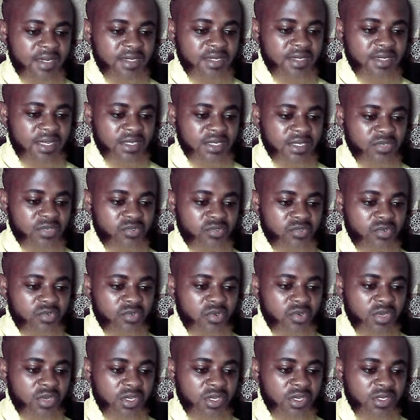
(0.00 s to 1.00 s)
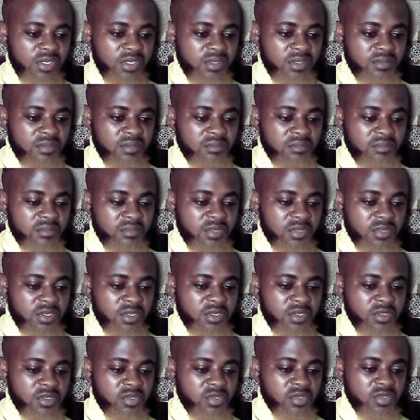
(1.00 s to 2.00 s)
this article only,
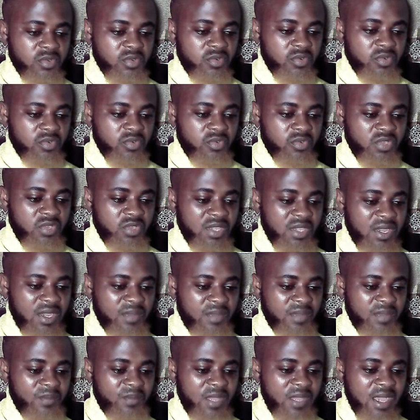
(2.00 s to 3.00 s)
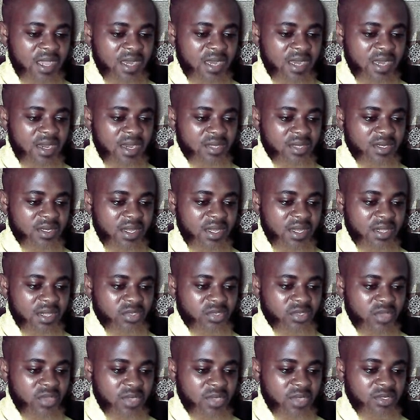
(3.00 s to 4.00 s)
so you can make an outline.
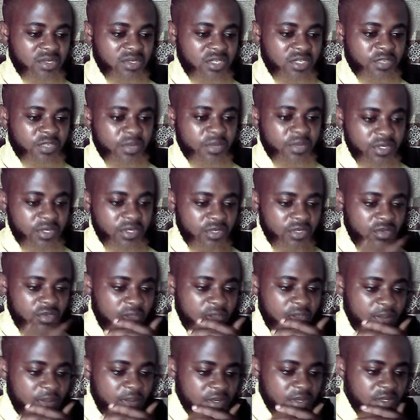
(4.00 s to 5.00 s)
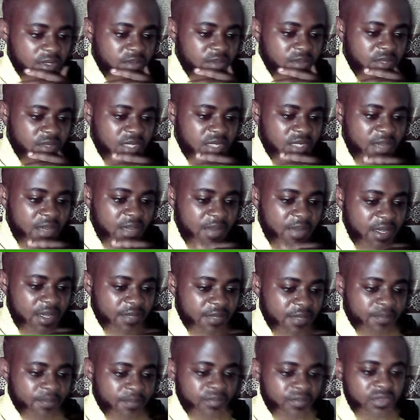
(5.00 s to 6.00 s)
So how did this person go about it? Media buying.
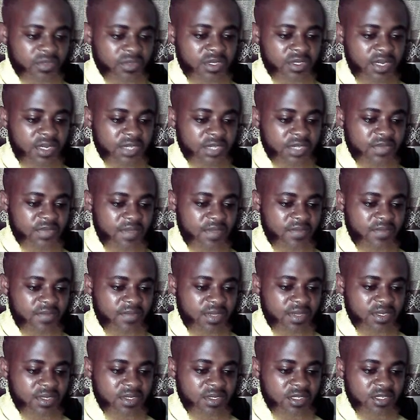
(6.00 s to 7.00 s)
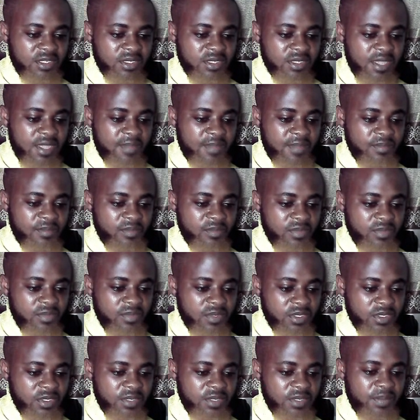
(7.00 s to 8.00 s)
The next 5 years is
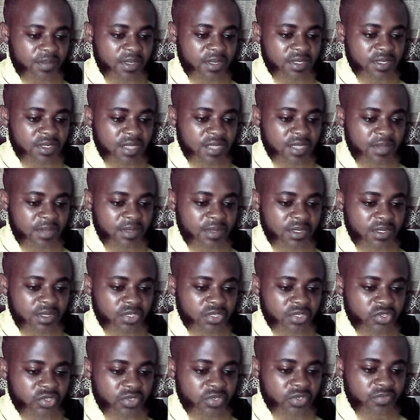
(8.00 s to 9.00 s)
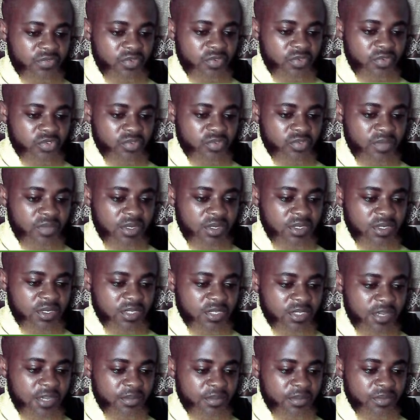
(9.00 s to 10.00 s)
the best time in history for you to make this
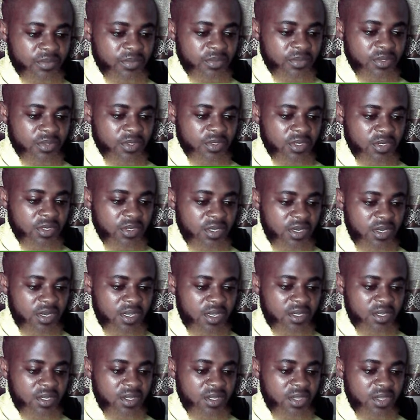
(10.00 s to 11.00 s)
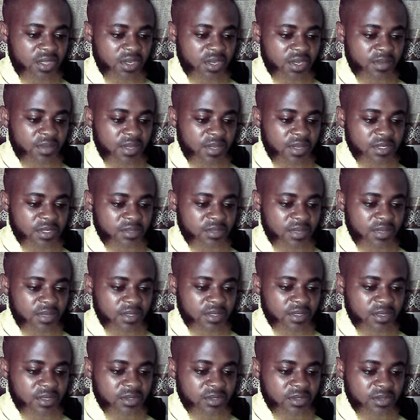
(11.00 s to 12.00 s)
happen. Learn three
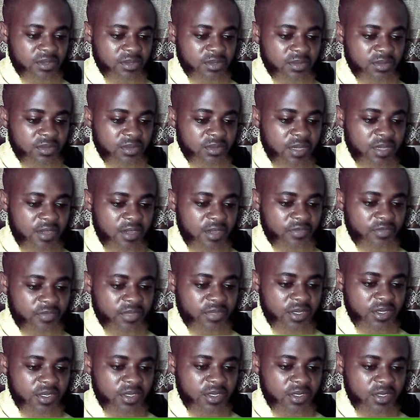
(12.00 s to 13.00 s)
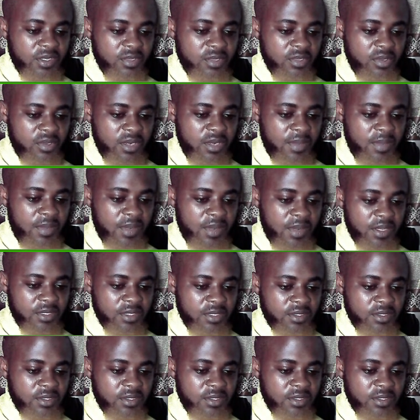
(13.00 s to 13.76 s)
mathematics skills that have taken the online